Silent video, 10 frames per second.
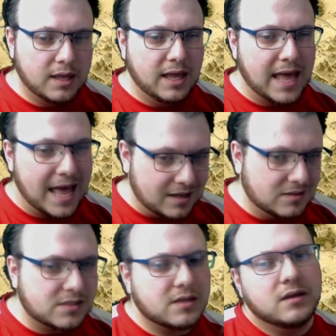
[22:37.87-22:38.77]
And
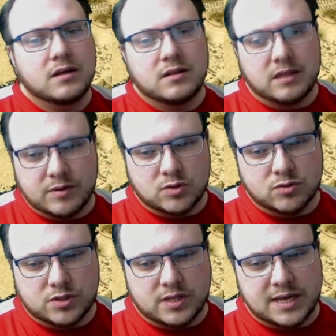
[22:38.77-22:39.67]
there is also
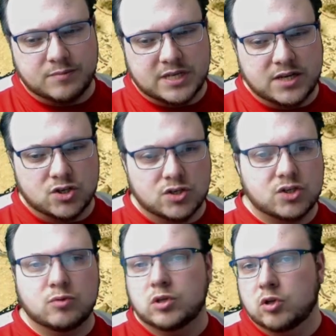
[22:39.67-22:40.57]
the temptation to
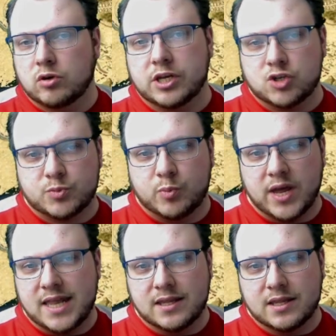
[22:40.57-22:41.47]
look and just put
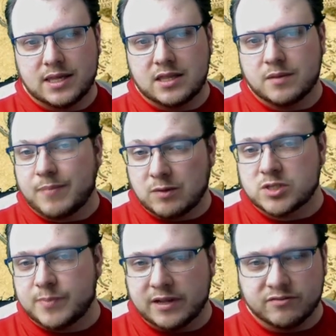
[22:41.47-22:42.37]
in the bound
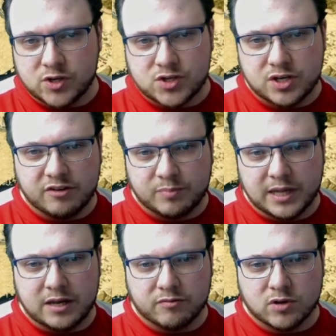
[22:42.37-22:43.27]
spell version of Plague
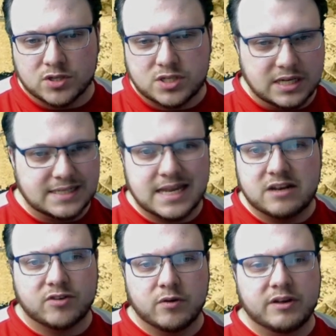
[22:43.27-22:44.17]
of Rust instead of
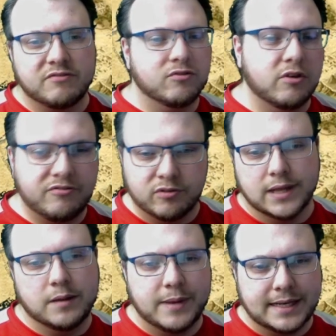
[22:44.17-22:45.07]
going for a full
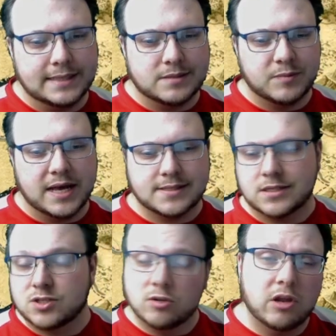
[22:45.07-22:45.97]
Elementalism caster. So
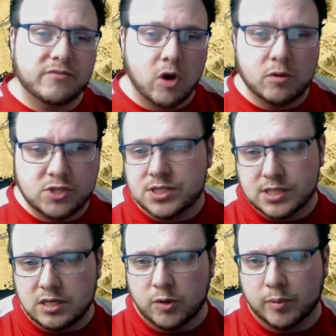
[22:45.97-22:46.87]
a lot of options that you
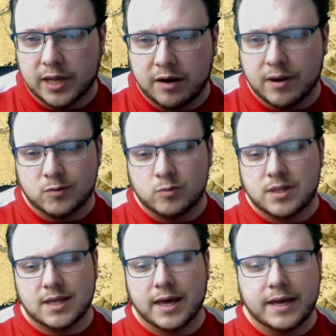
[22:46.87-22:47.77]
can play around with
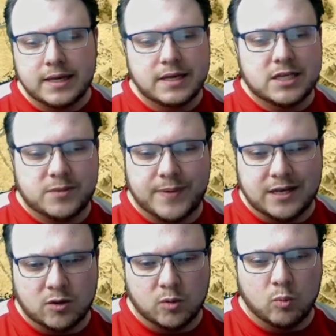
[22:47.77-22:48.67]
there, depending
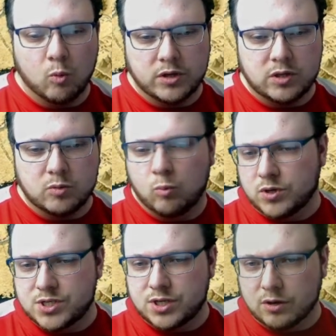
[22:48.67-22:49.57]
on what you want
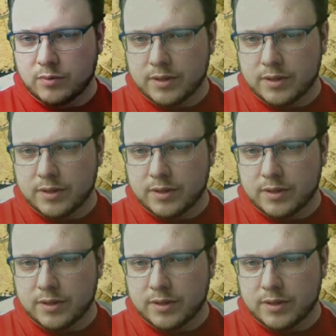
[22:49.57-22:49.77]
to go with.